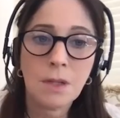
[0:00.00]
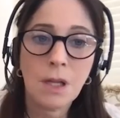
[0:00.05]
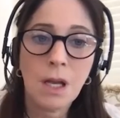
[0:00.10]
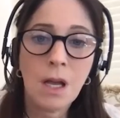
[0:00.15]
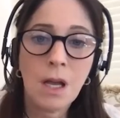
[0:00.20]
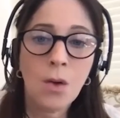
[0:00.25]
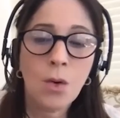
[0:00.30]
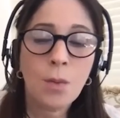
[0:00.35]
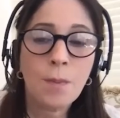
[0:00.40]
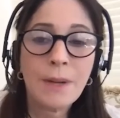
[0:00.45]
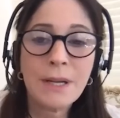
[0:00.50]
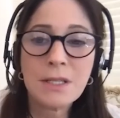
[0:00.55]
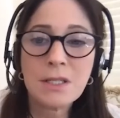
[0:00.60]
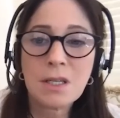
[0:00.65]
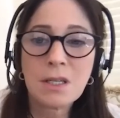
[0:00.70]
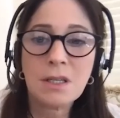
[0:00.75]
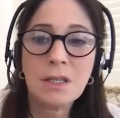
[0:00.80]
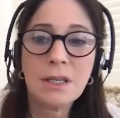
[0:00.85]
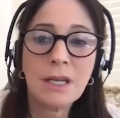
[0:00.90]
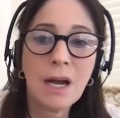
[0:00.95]
Well,
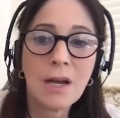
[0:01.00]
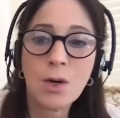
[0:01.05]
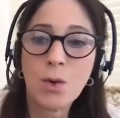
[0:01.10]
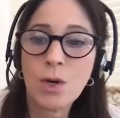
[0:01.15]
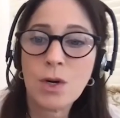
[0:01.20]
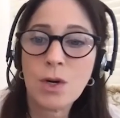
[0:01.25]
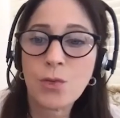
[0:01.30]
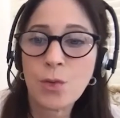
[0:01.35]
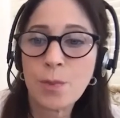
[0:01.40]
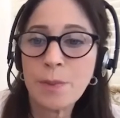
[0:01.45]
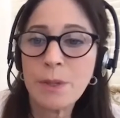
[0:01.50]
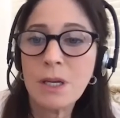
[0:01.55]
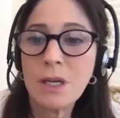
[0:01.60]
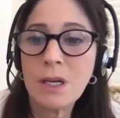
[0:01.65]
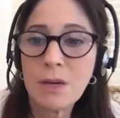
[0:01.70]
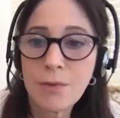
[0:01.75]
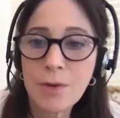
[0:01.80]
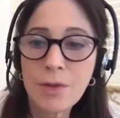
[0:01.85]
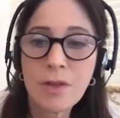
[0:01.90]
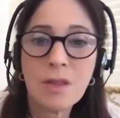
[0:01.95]
basically, I don't want to repeat
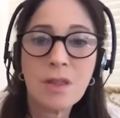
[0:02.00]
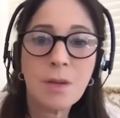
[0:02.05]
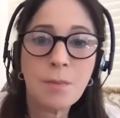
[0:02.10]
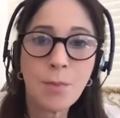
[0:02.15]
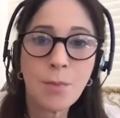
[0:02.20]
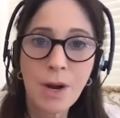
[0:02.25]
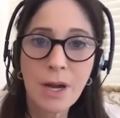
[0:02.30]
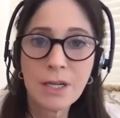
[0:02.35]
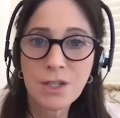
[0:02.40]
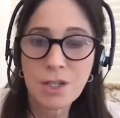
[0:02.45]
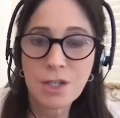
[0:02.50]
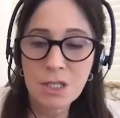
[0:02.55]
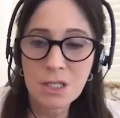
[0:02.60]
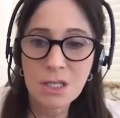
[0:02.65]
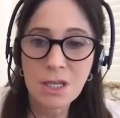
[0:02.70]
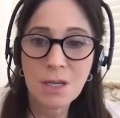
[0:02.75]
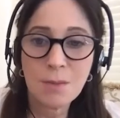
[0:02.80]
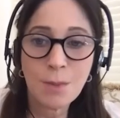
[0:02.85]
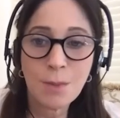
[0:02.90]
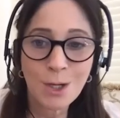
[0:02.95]
everything that Brad just
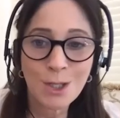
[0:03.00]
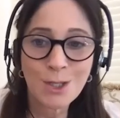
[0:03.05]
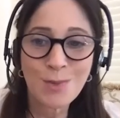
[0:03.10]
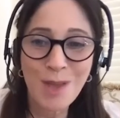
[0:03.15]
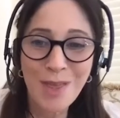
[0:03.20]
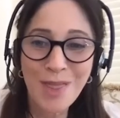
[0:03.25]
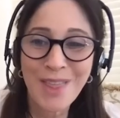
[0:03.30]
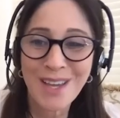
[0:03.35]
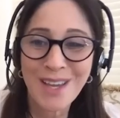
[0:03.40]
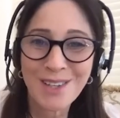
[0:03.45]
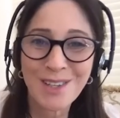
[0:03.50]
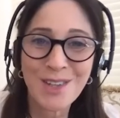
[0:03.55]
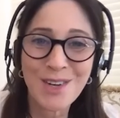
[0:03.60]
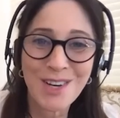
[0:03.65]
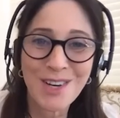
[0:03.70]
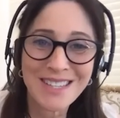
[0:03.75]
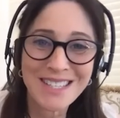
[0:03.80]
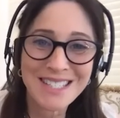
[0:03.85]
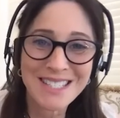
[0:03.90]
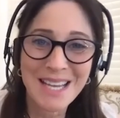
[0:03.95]
said because we think
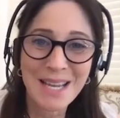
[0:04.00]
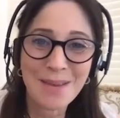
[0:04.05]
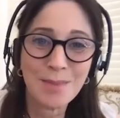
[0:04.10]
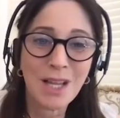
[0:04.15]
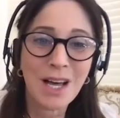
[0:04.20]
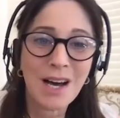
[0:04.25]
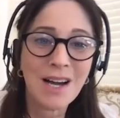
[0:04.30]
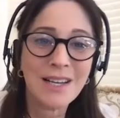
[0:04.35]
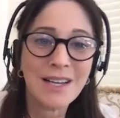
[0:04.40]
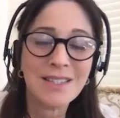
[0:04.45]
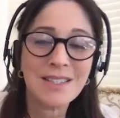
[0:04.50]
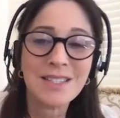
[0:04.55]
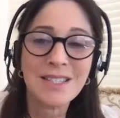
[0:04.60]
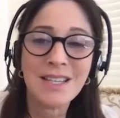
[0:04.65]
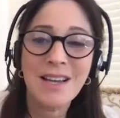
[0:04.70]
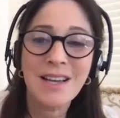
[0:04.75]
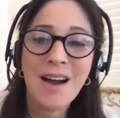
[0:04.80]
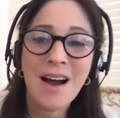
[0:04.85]
along the same lines.